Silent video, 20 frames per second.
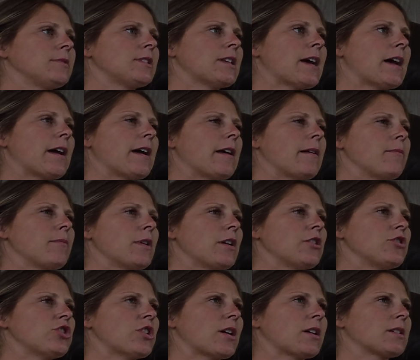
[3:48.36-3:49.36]
time
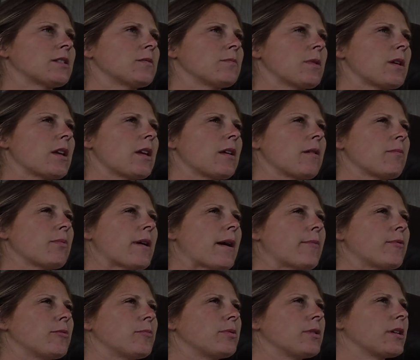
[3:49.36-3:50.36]
they checked me,
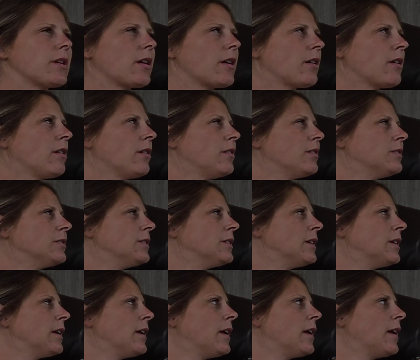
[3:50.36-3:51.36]
probably
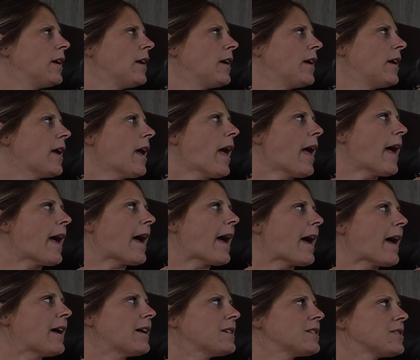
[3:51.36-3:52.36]

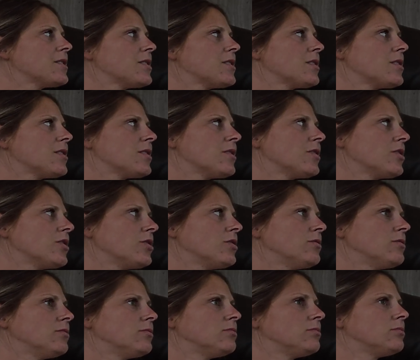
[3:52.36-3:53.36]
at
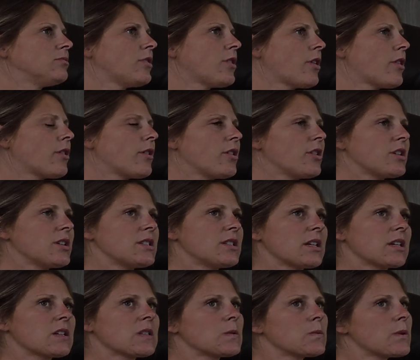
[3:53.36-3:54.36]

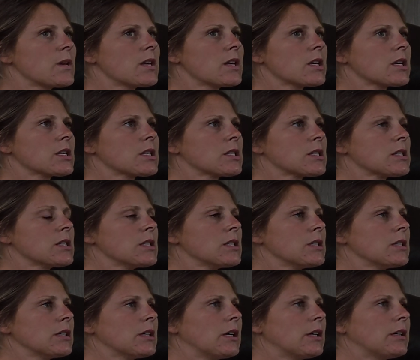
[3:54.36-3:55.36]
36 weeks.
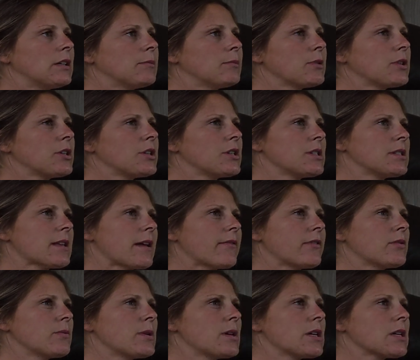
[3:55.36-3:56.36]

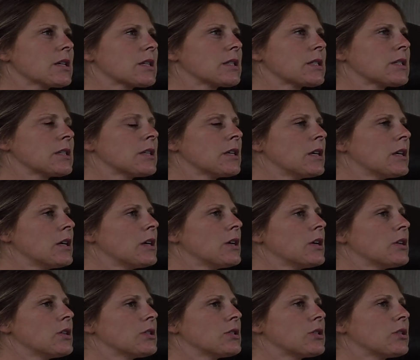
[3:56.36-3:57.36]
37 weeks.
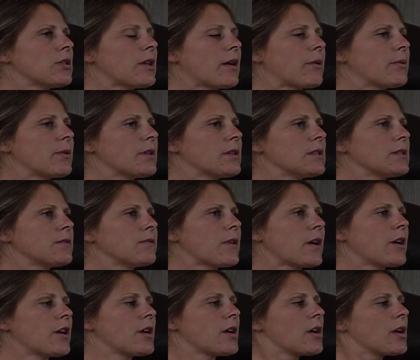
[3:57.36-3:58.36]
So that was
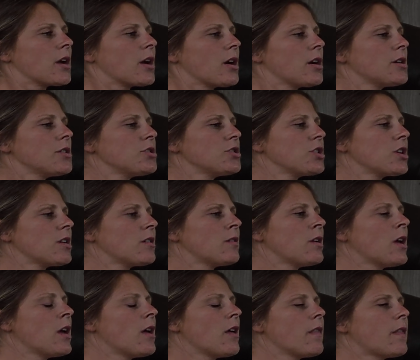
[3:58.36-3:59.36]
very encouraging.
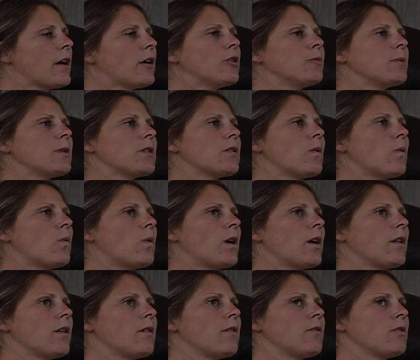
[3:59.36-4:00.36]
That would be the
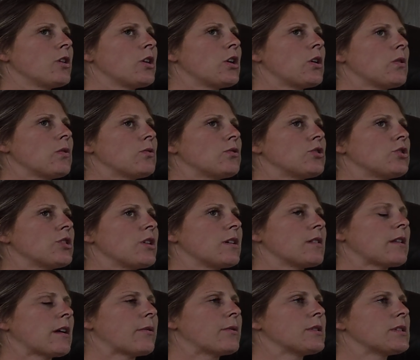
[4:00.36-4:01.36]
one huge
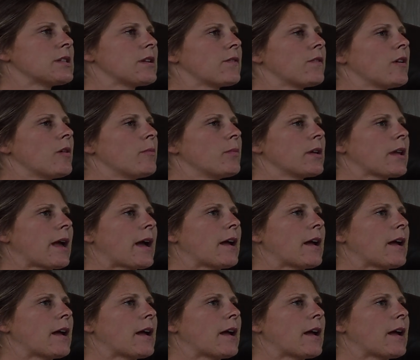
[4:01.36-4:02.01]
thing that was different. But